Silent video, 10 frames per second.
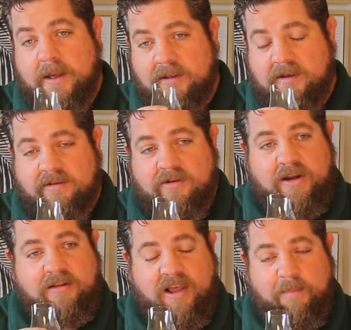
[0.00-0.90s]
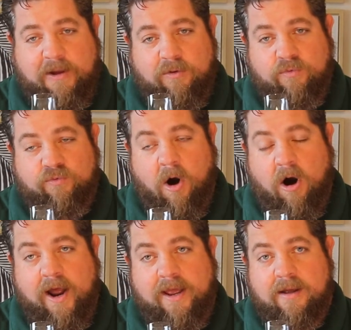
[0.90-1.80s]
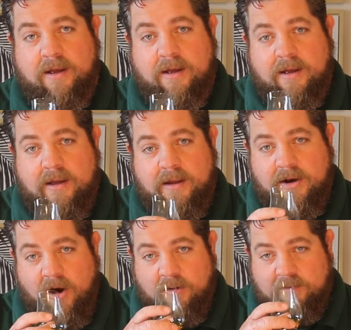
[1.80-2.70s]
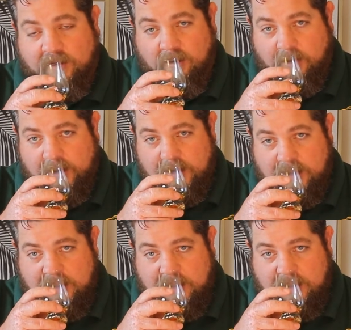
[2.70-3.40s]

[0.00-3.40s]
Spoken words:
It's not your typical rye nose on it.